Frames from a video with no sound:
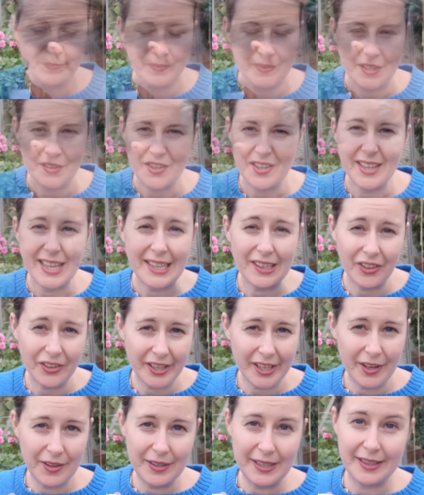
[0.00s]
So they're not
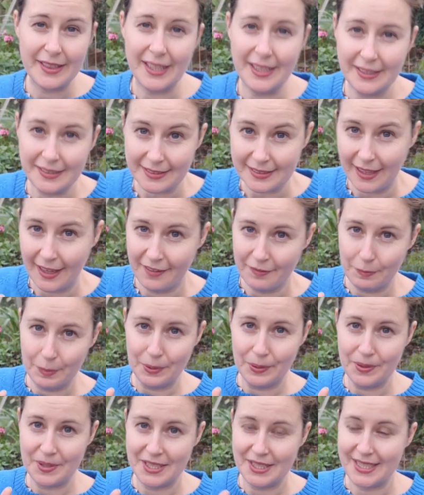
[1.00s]
the only things I've
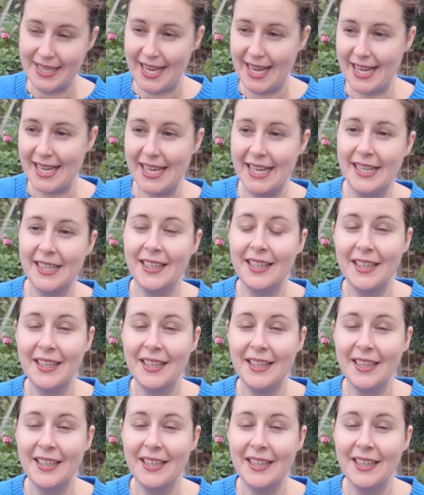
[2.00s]
bought today.